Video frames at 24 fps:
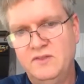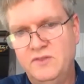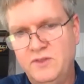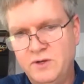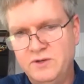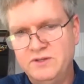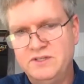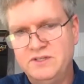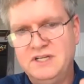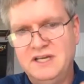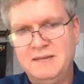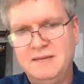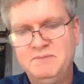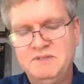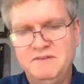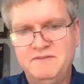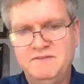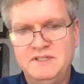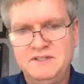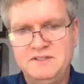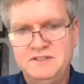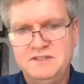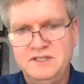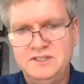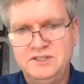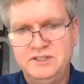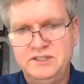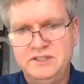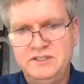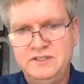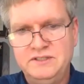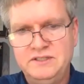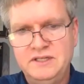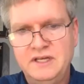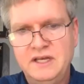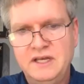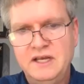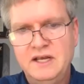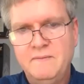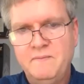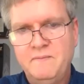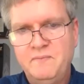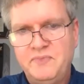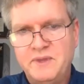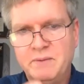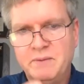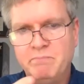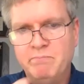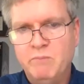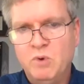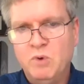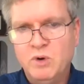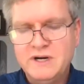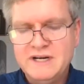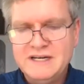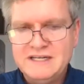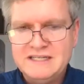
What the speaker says: those types of decisions, the more